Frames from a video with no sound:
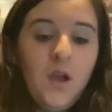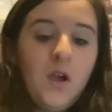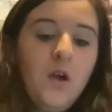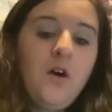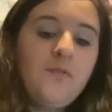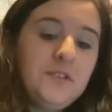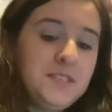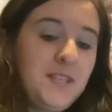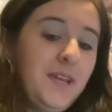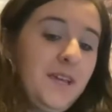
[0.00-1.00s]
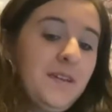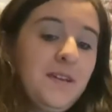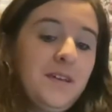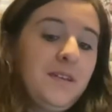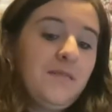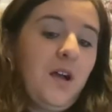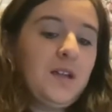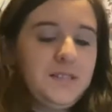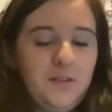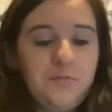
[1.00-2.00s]
Obviously, I
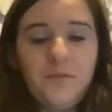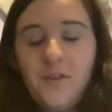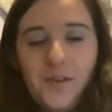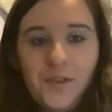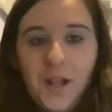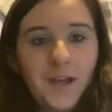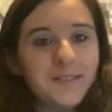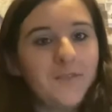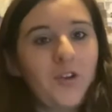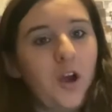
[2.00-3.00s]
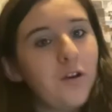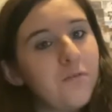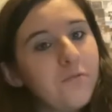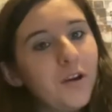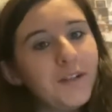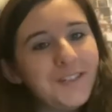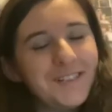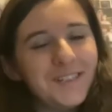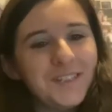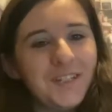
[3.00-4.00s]
still prefer the likes of Cobra at
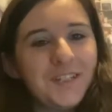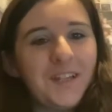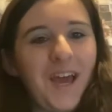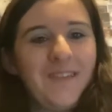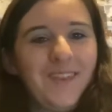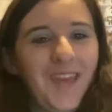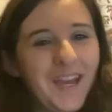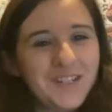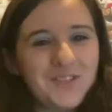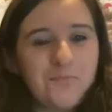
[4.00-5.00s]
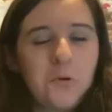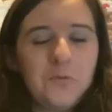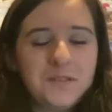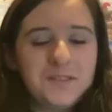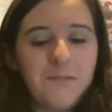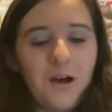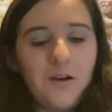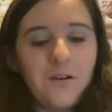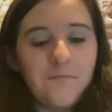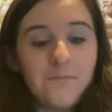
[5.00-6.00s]
Chesington and the Edge at Portons
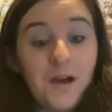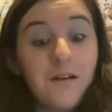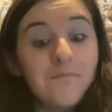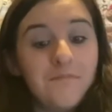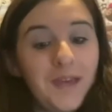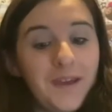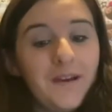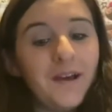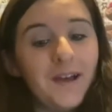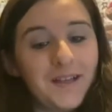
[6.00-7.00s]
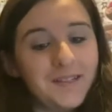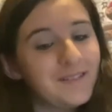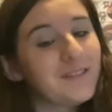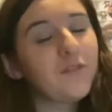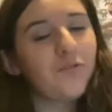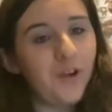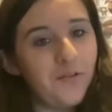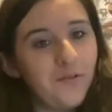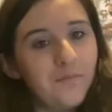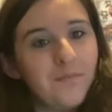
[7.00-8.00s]
Park, but Mia has grown
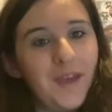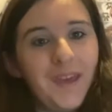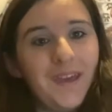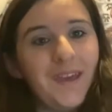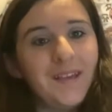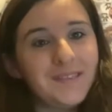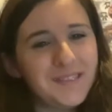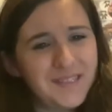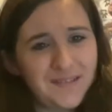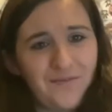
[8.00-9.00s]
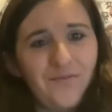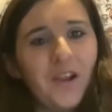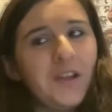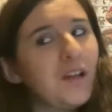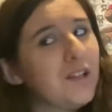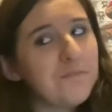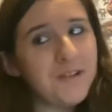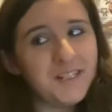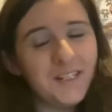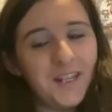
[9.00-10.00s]
on me. It's running a lot
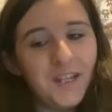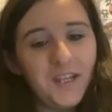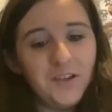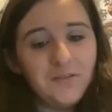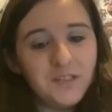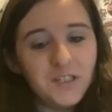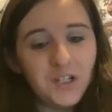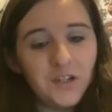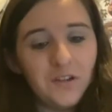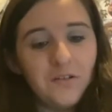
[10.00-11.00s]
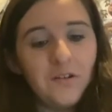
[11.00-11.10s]
better than it used to.